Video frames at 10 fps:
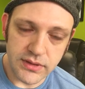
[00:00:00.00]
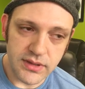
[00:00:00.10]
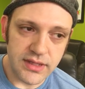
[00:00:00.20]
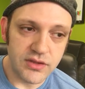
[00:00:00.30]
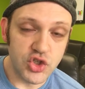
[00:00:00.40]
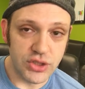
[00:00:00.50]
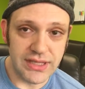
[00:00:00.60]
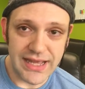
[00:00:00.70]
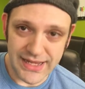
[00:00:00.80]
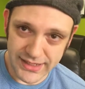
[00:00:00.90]
this
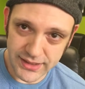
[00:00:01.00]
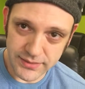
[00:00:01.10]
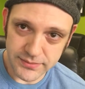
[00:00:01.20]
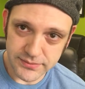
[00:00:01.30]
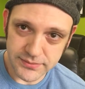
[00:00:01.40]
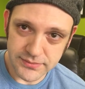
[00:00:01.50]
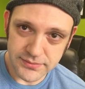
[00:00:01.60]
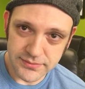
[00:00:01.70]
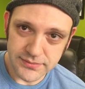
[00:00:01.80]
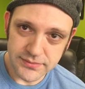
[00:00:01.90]
July,
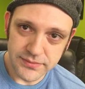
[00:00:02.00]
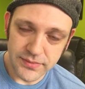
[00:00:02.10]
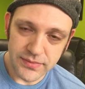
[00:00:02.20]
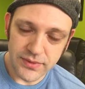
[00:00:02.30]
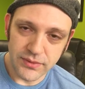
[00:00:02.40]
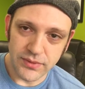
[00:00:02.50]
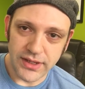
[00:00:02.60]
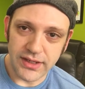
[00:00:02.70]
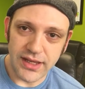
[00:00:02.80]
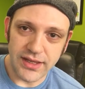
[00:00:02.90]

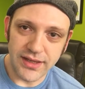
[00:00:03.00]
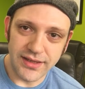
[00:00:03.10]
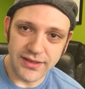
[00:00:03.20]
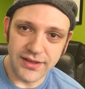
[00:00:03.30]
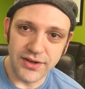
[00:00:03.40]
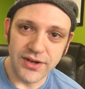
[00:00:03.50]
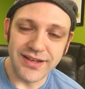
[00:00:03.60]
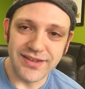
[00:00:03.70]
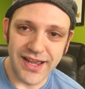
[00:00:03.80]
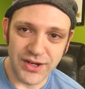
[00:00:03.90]
right here
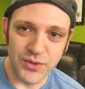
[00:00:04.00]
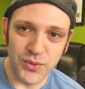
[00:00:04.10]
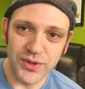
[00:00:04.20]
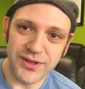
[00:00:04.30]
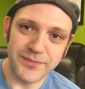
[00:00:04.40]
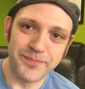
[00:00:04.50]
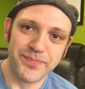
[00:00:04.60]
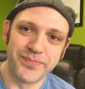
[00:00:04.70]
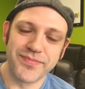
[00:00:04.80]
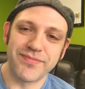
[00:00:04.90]
in Tigard, Oregon,
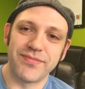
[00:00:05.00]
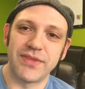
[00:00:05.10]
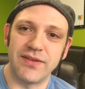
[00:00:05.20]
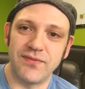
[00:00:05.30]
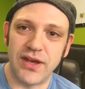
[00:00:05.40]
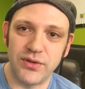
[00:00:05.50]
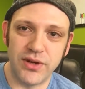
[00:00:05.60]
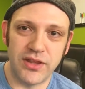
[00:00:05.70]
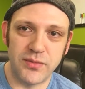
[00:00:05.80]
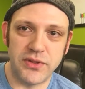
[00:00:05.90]
at Fowler
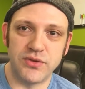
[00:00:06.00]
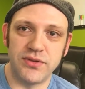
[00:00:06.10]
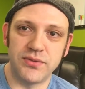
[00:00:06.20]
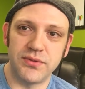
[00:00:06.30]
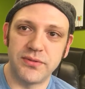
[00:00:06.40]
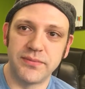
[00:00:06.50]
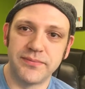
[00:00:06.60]
Elementary School.